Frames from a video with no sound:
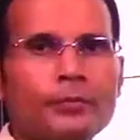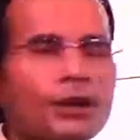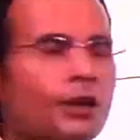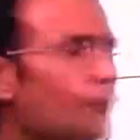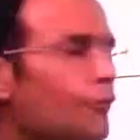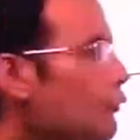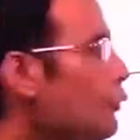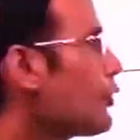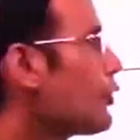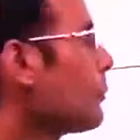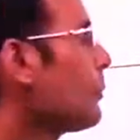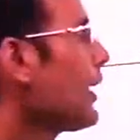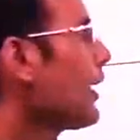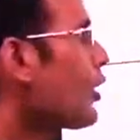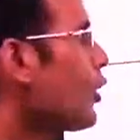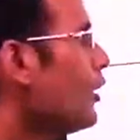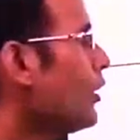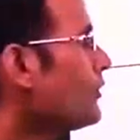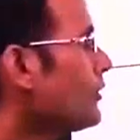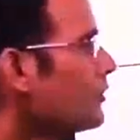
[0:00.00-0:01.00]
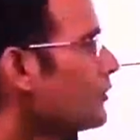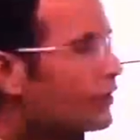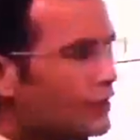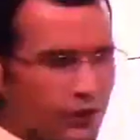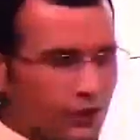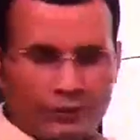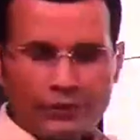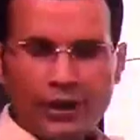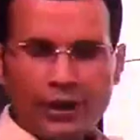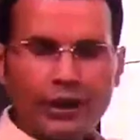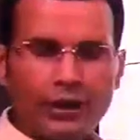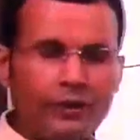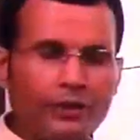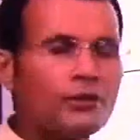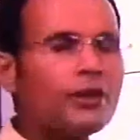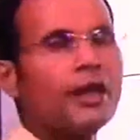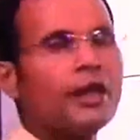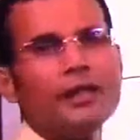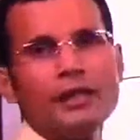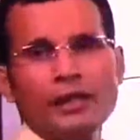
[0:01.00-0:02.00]
diffusion by concentration
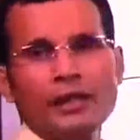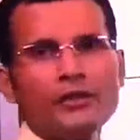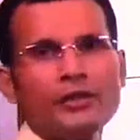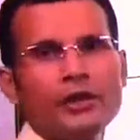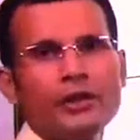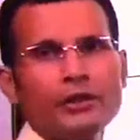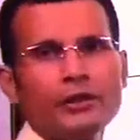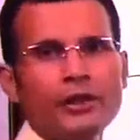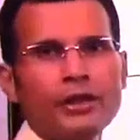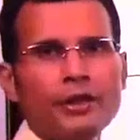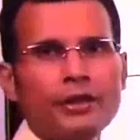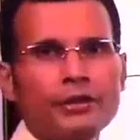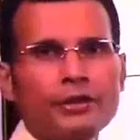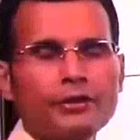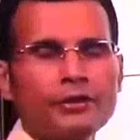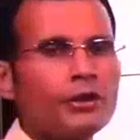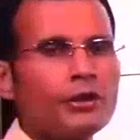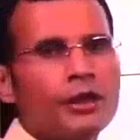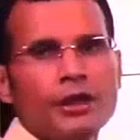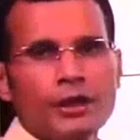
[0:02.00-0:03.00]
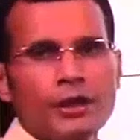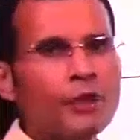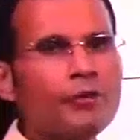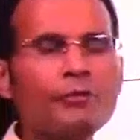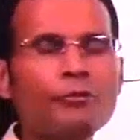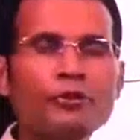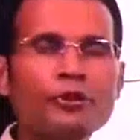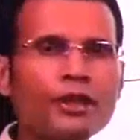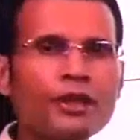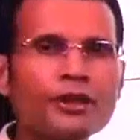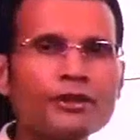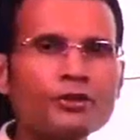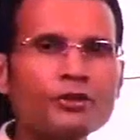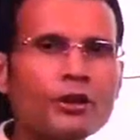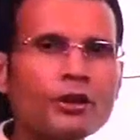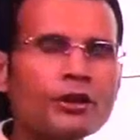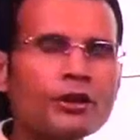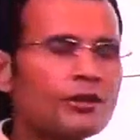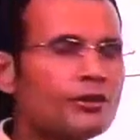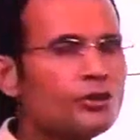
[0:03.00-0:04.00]
gradient and electrical gradient. Diffusion does
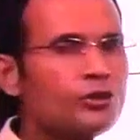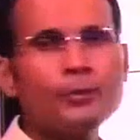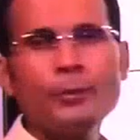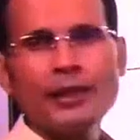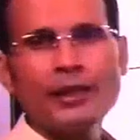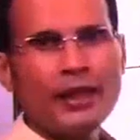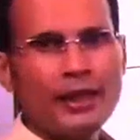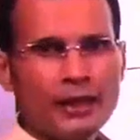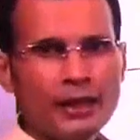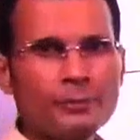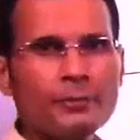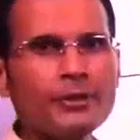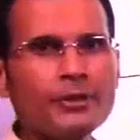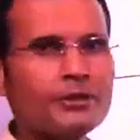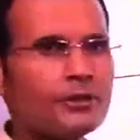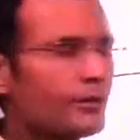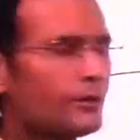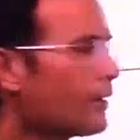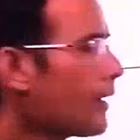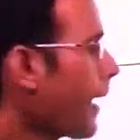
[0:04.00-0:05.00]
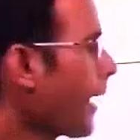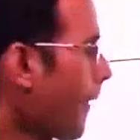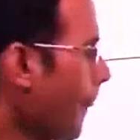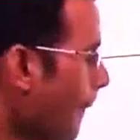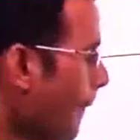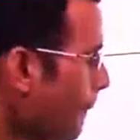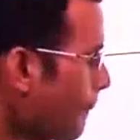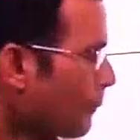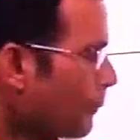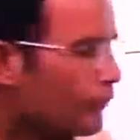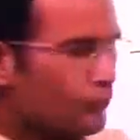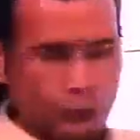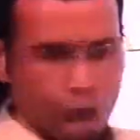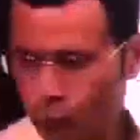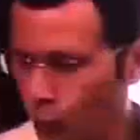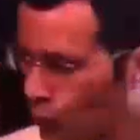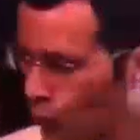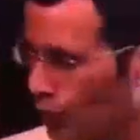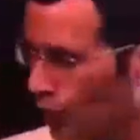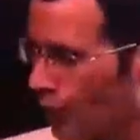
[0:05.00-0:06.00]
not consume any ATPs.
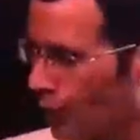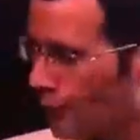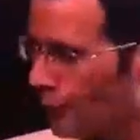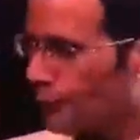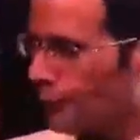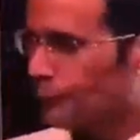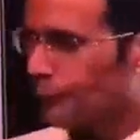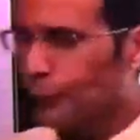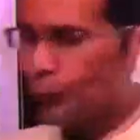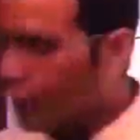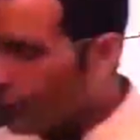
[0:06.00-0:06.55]
So no